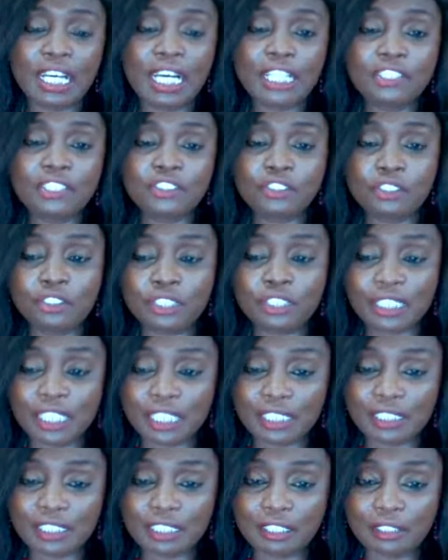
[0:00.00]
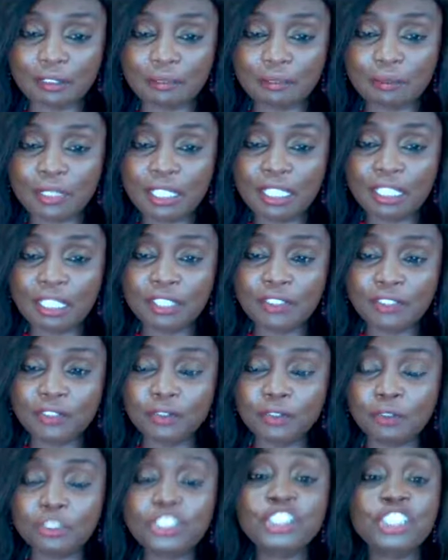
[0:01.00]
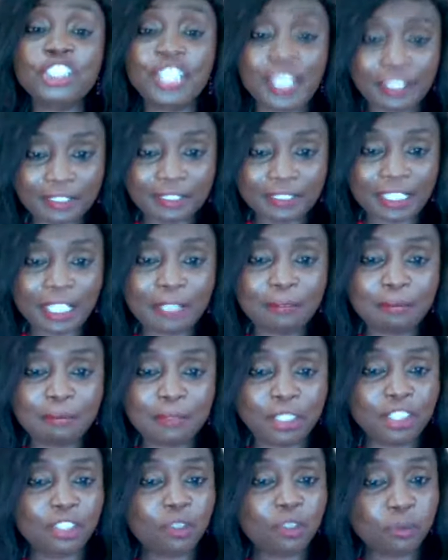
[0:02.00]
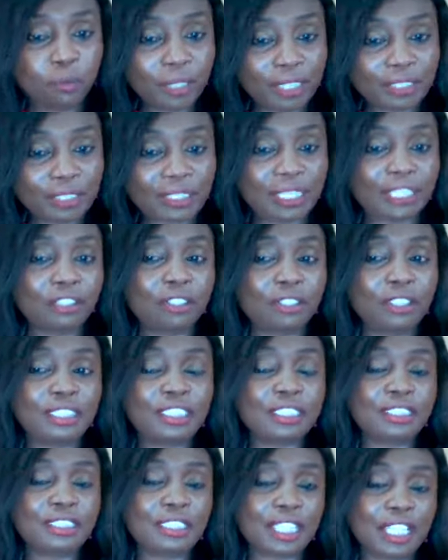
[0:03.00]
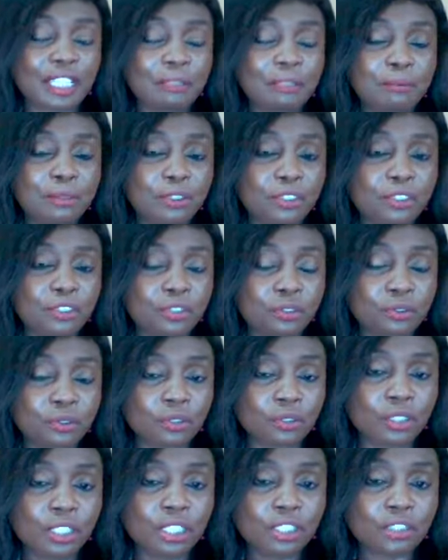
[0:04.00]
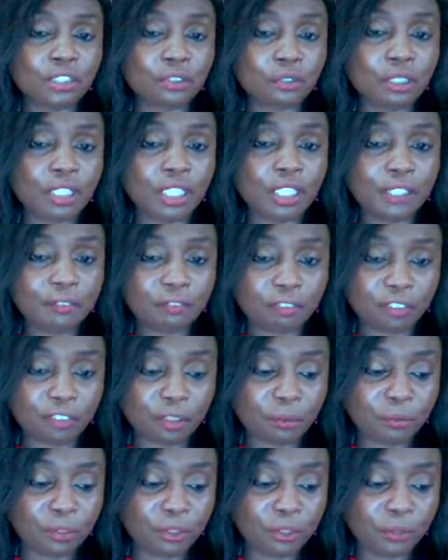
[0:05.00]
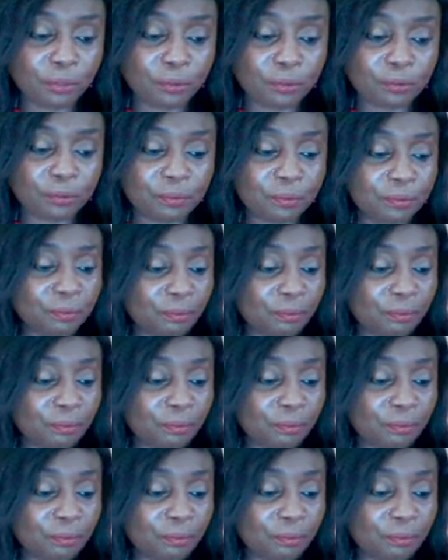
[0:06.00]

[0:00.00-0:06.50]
And so you can, um, you know, share them in a way that others are able to, to learn from you.